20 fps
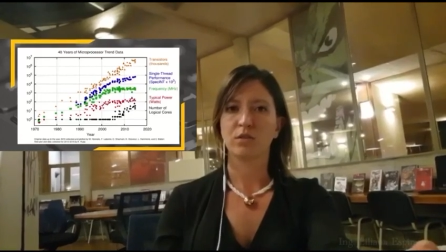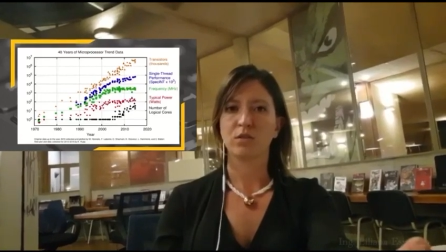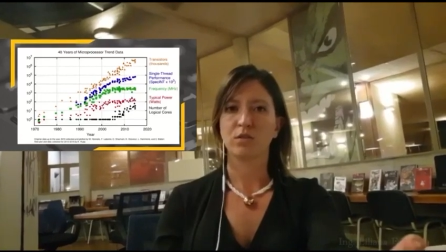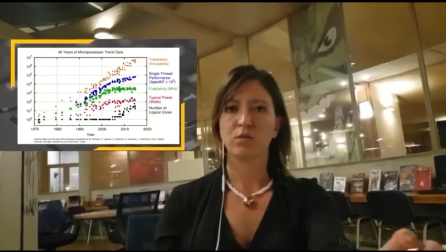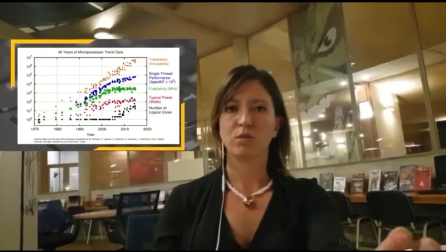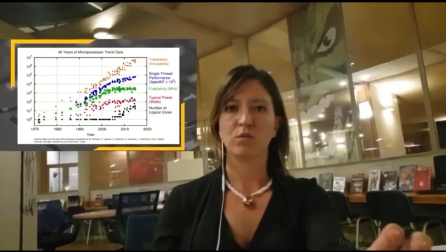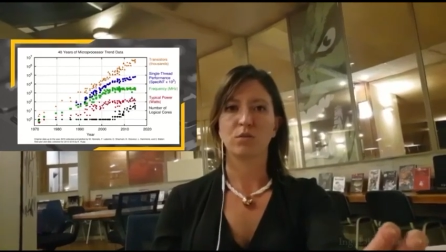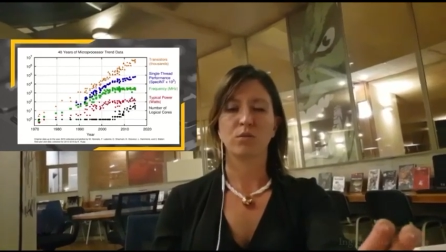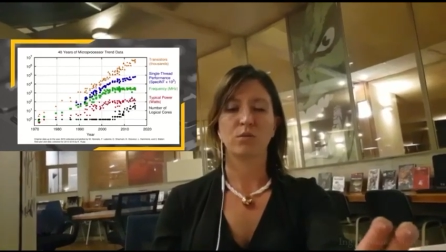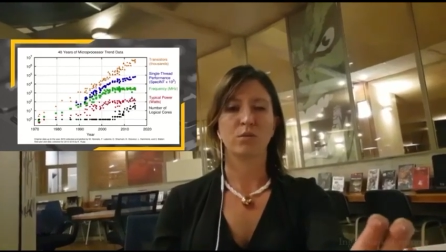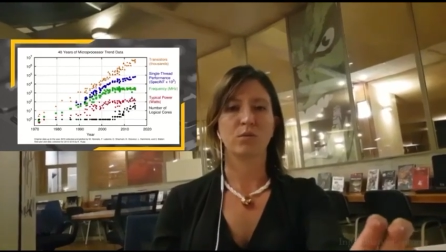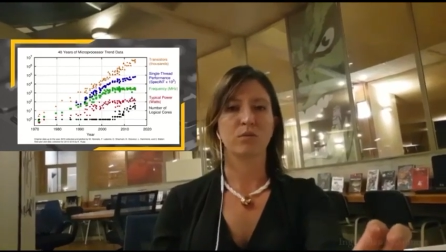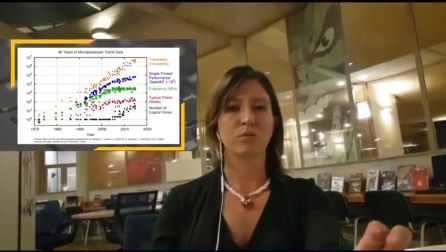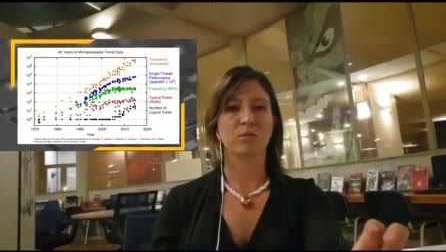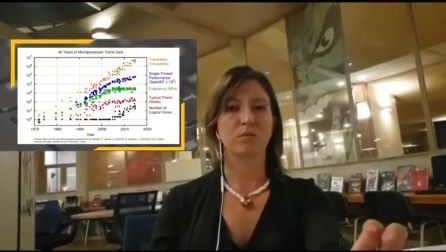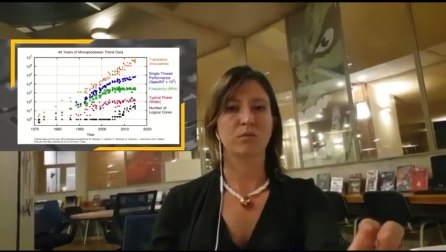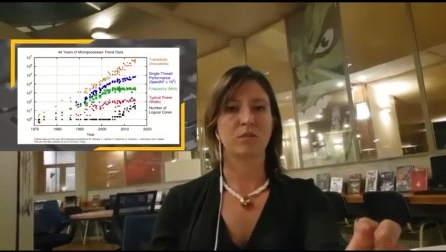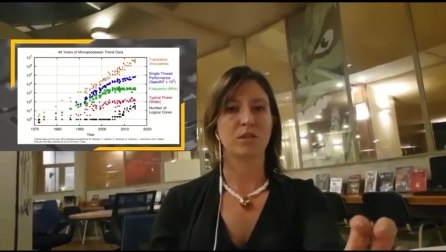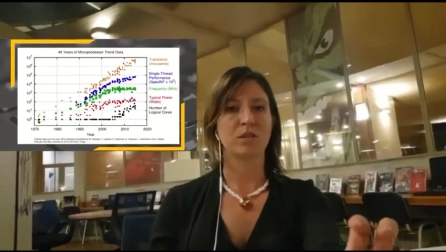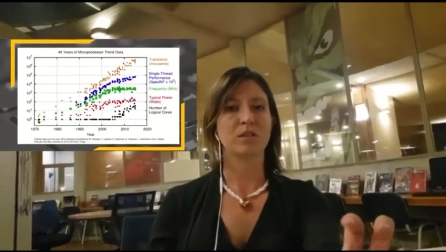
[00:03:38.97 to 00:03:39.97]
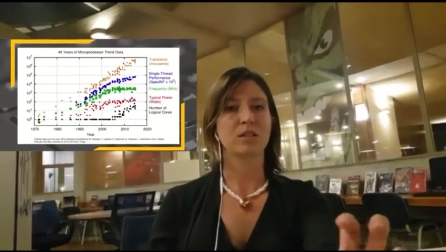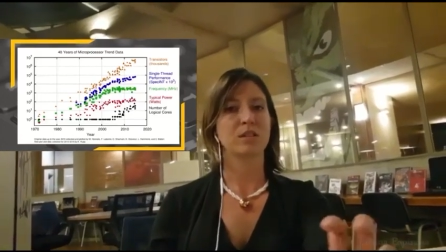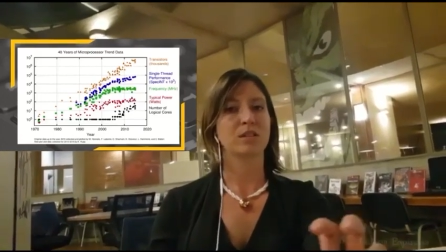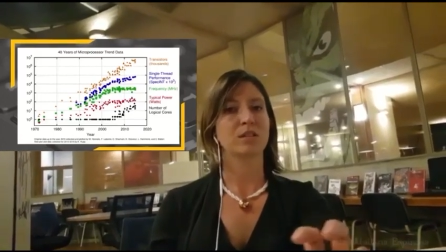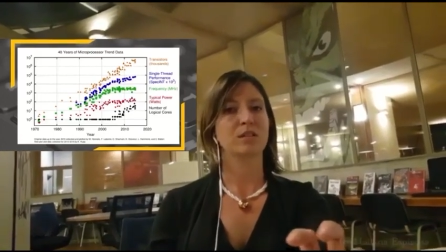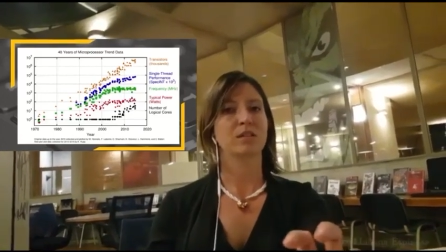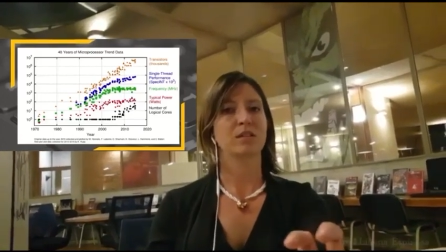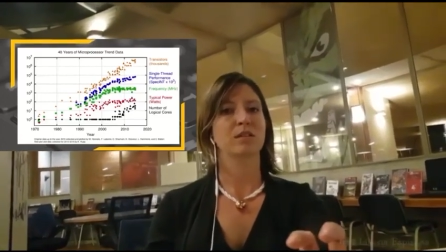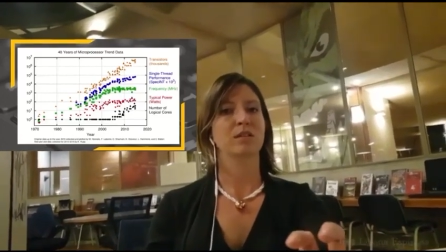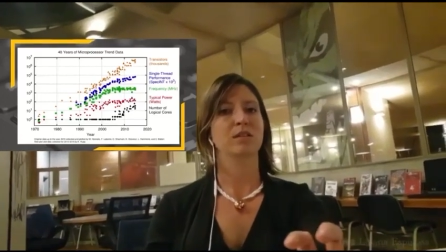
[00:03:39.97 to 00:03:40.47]
So this
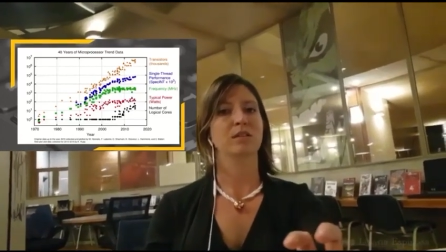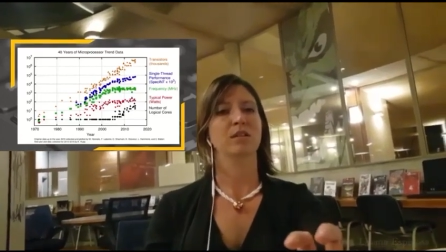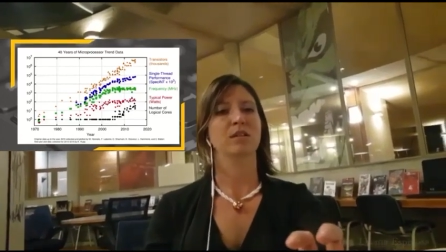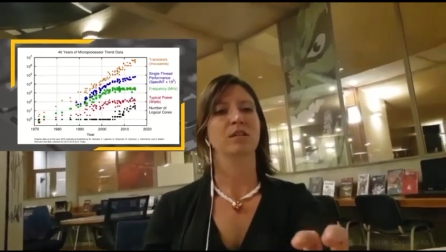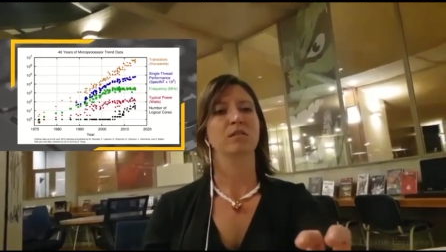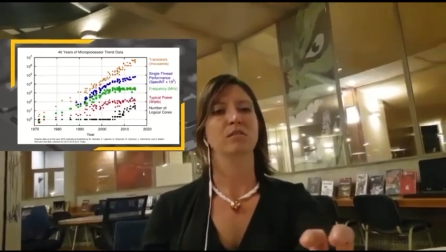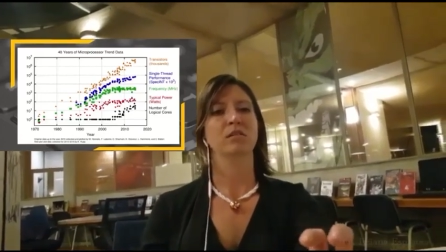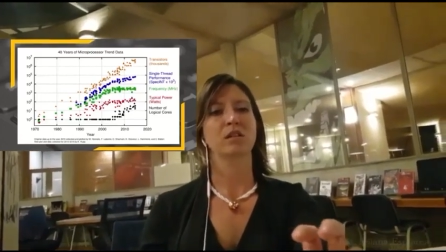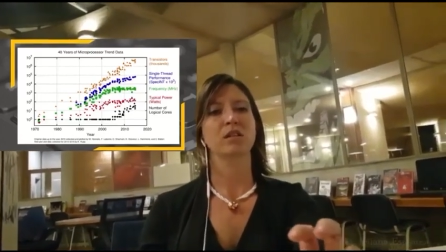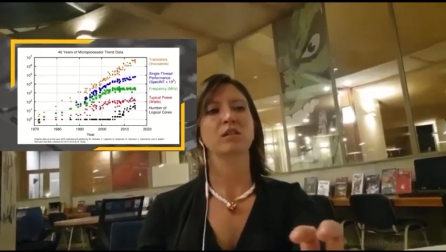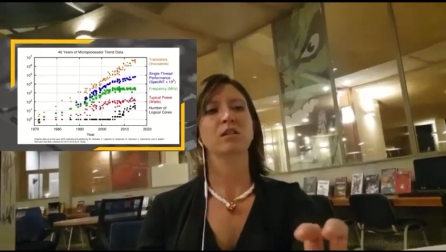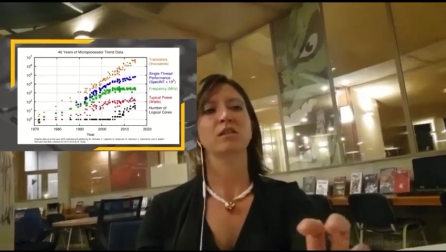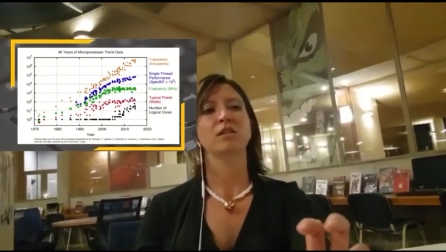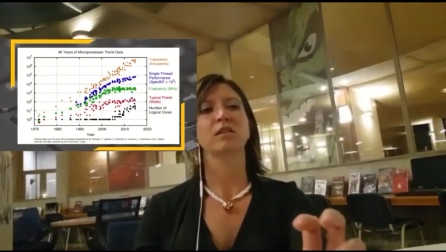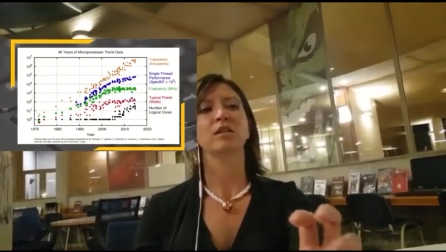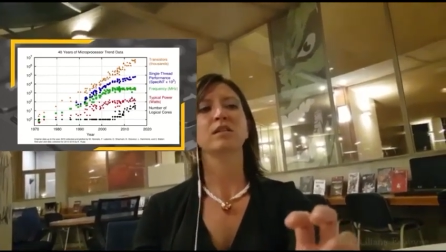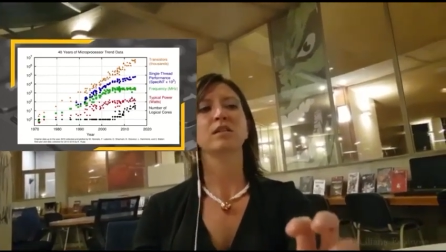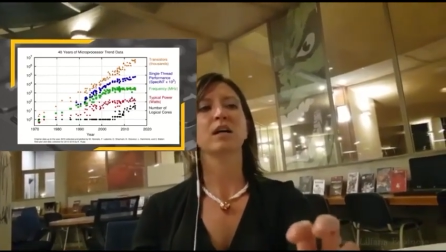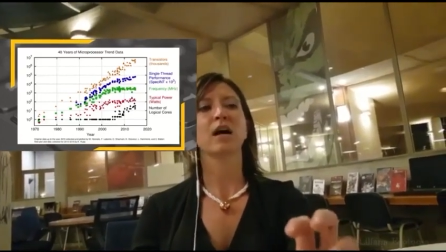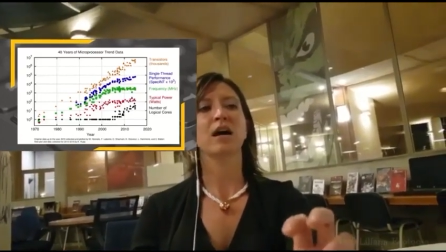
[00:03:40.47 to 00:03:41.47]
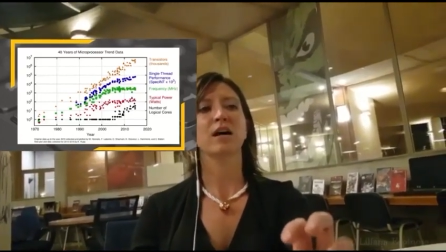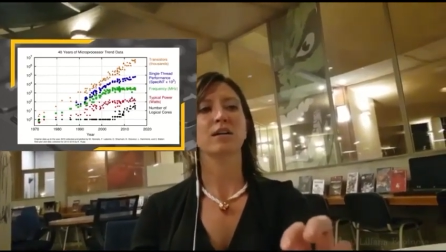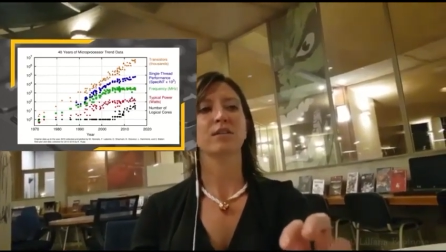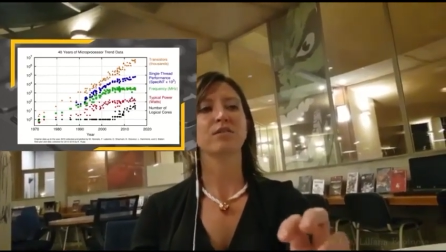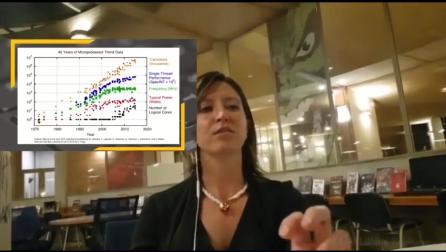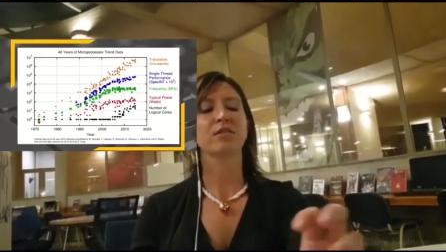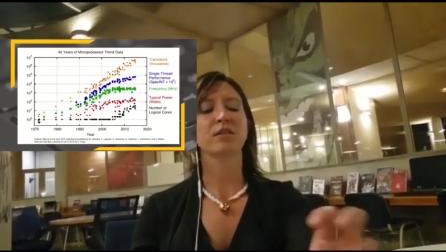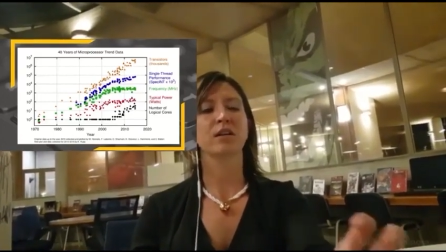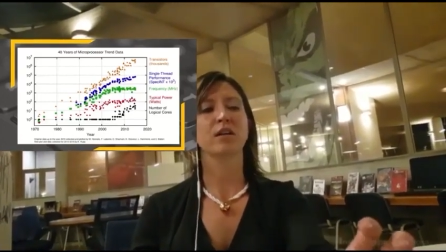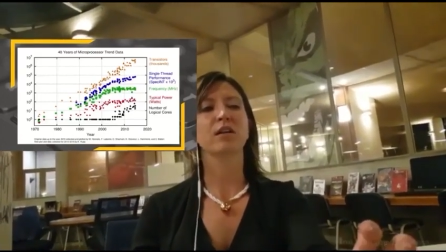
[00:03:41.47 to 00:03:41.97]
is this, this
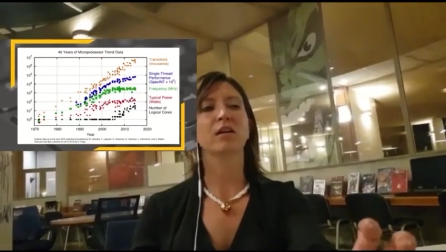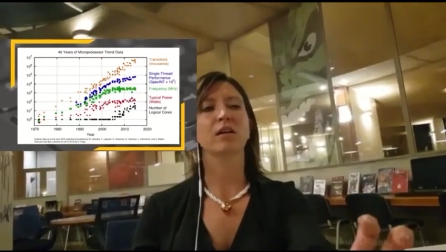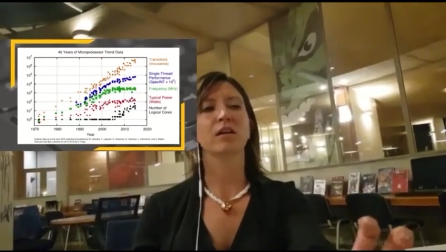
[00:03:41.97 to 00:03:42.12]
has